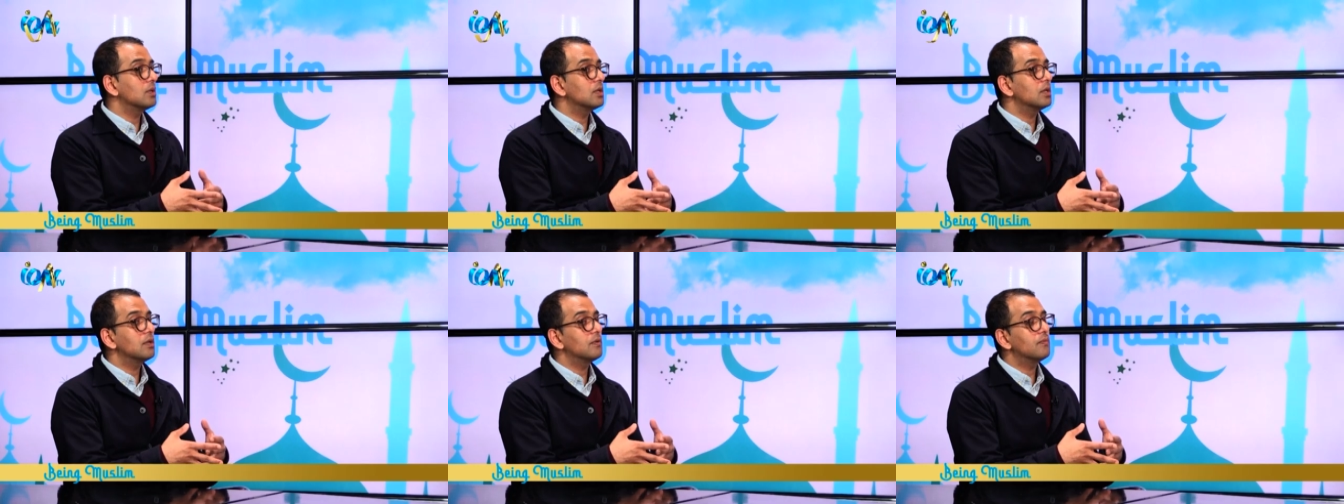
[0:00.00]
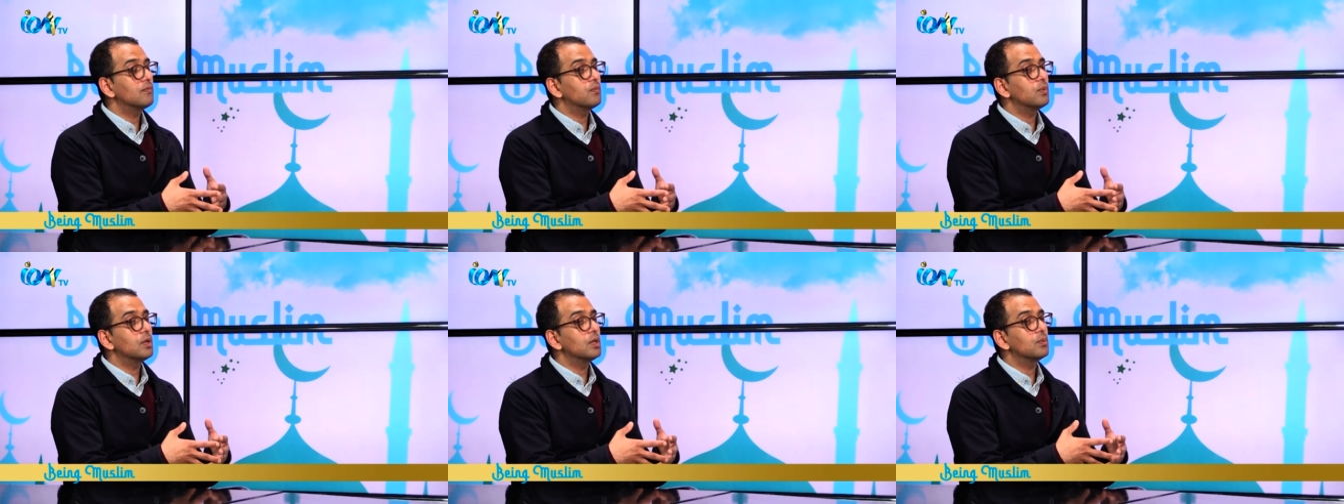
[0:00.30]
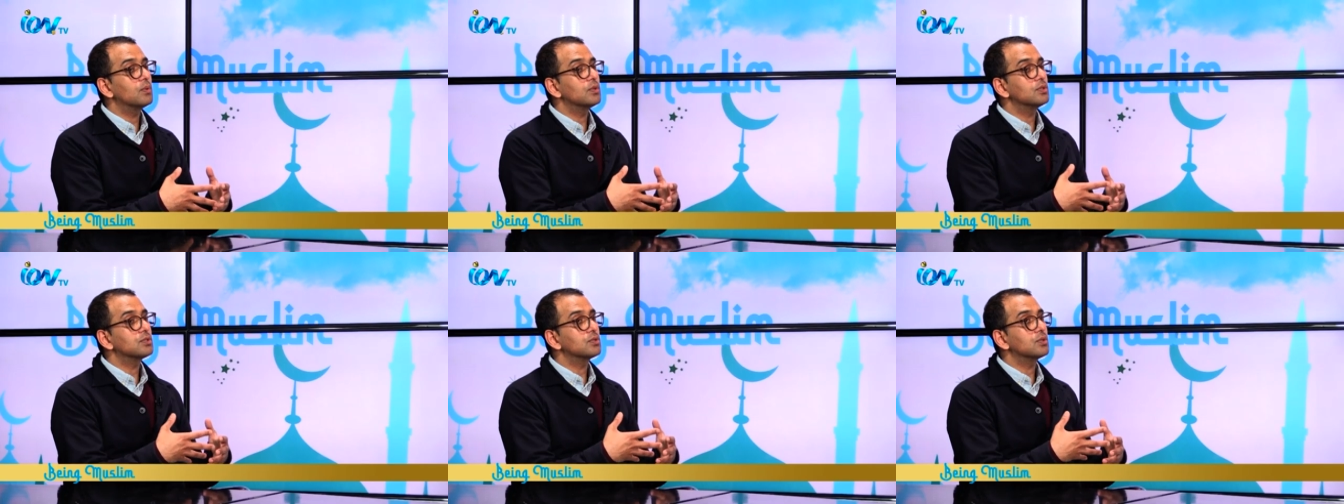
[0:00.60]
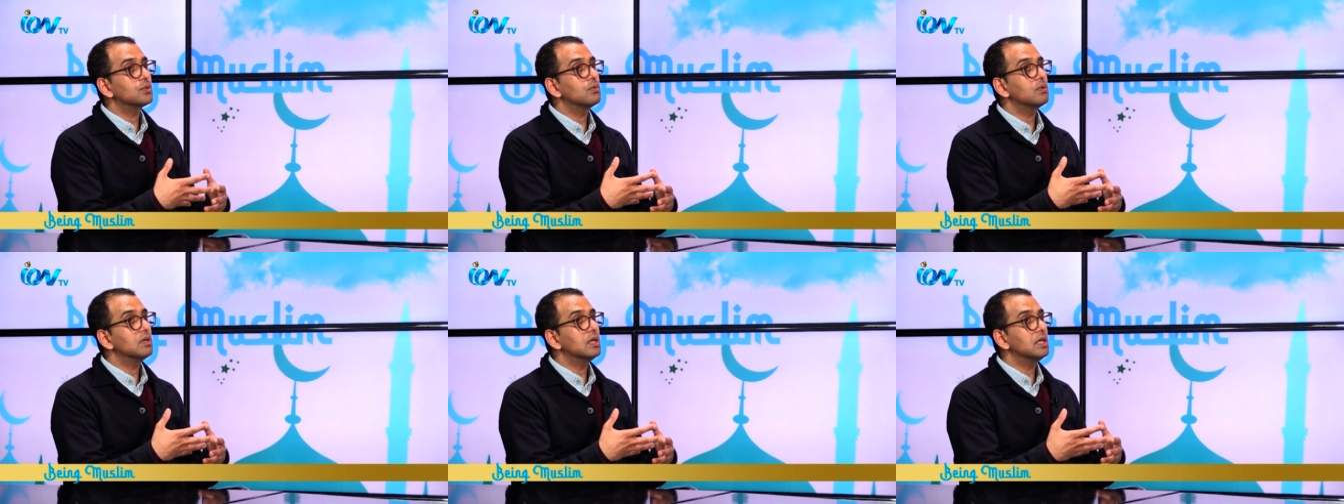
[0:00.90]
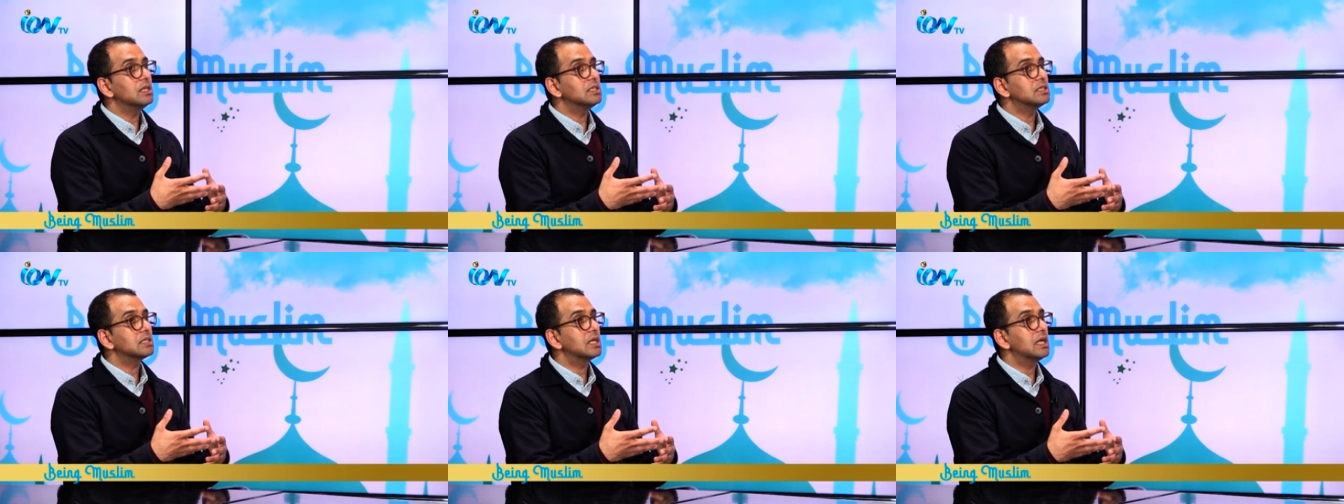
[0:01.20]
if we were to
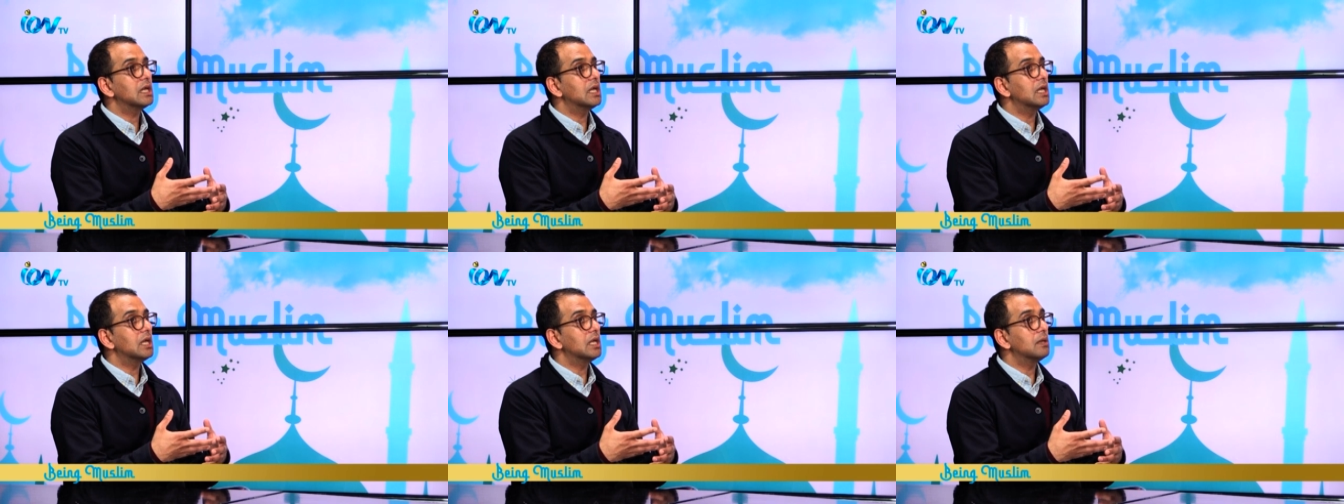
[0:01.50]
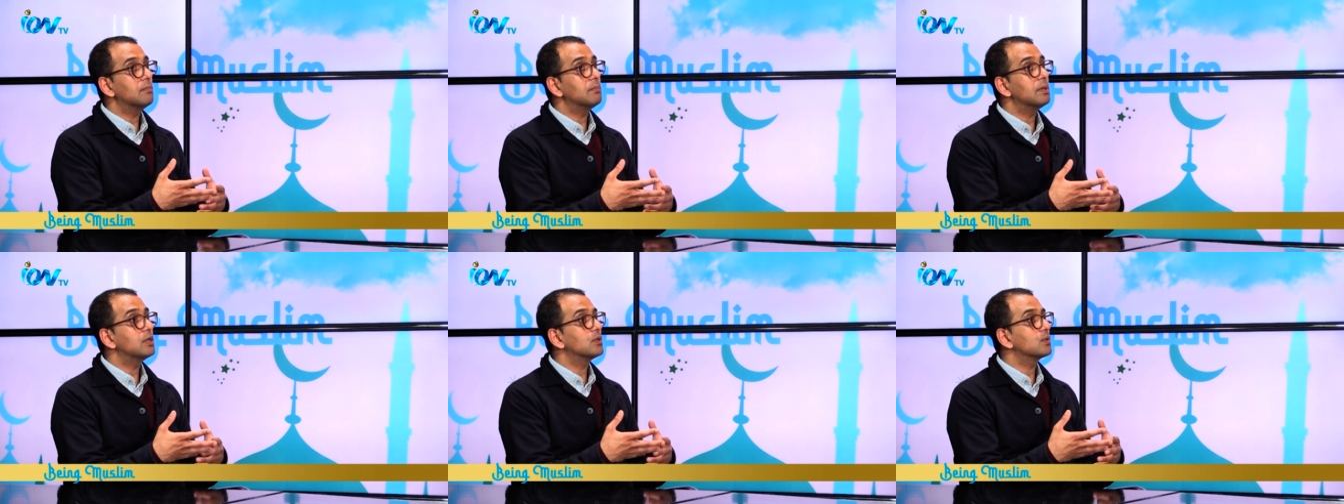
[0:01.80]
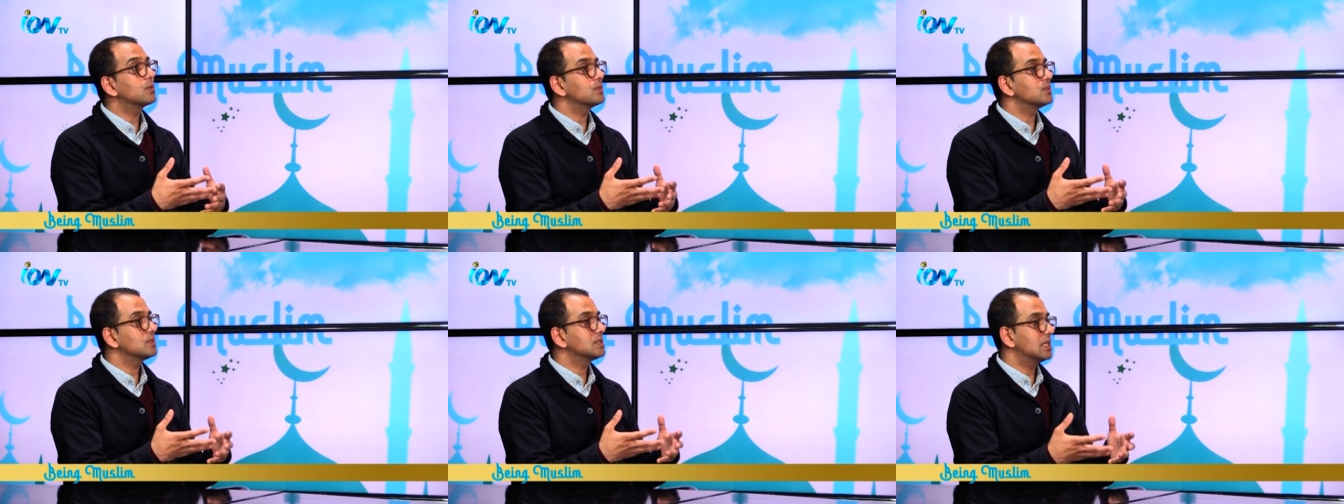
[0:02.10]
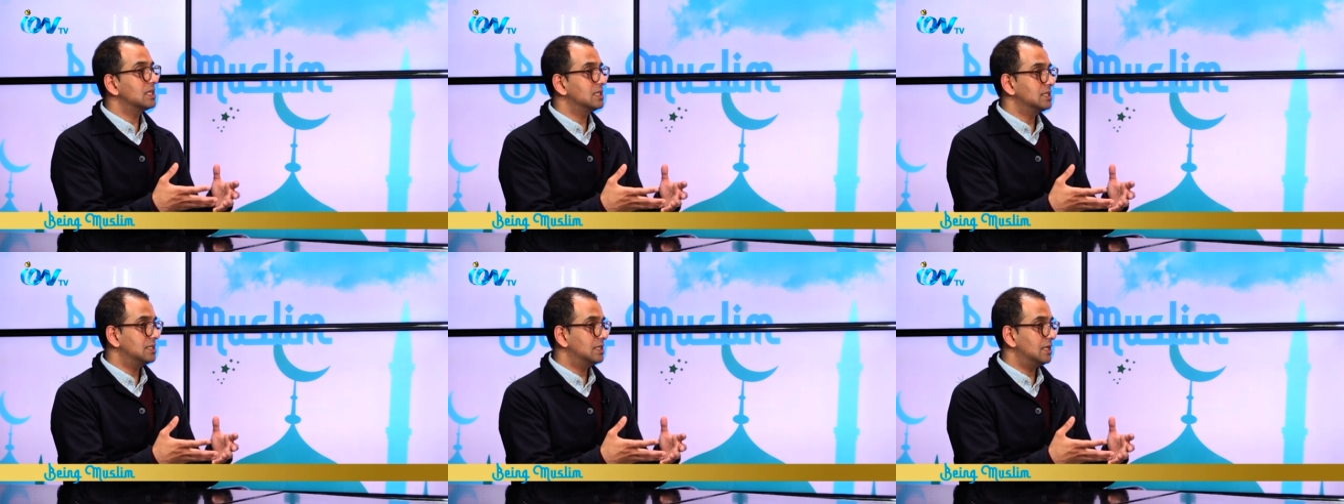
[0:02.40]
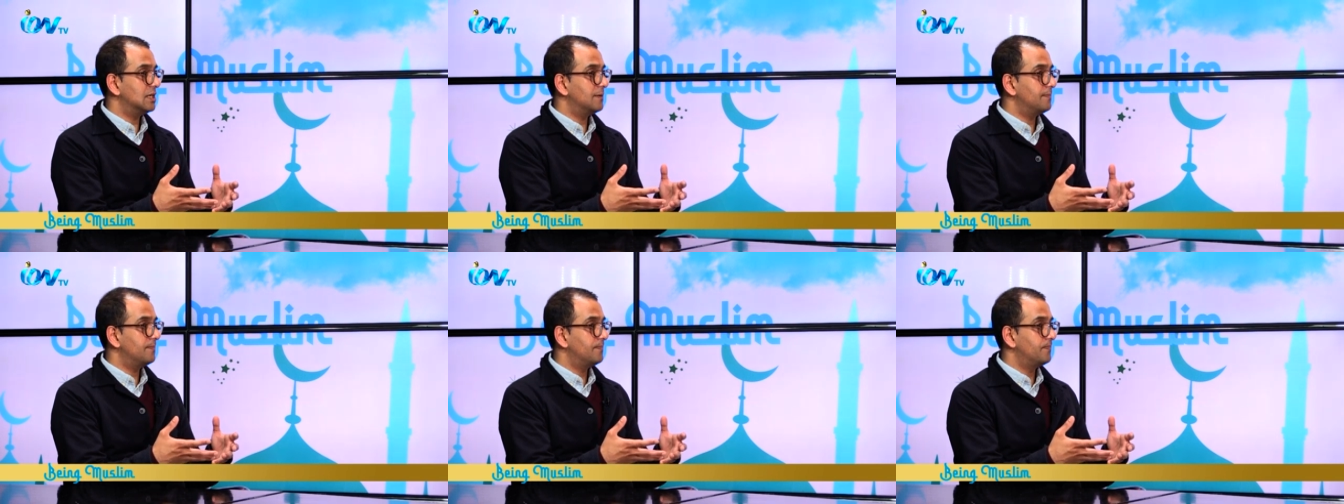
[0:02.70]
create a medical
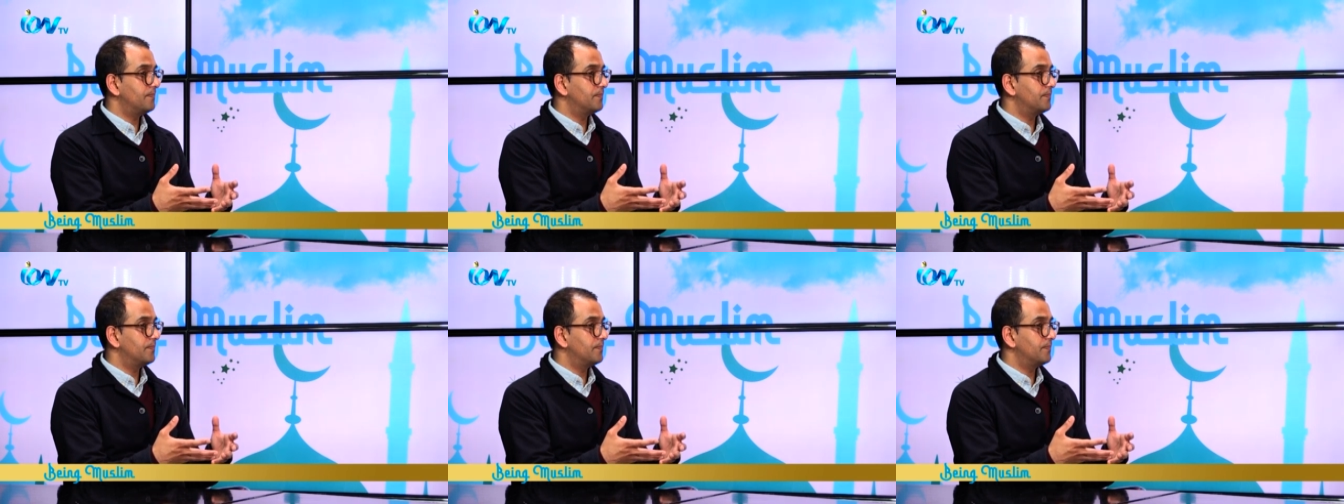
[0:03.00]
centre,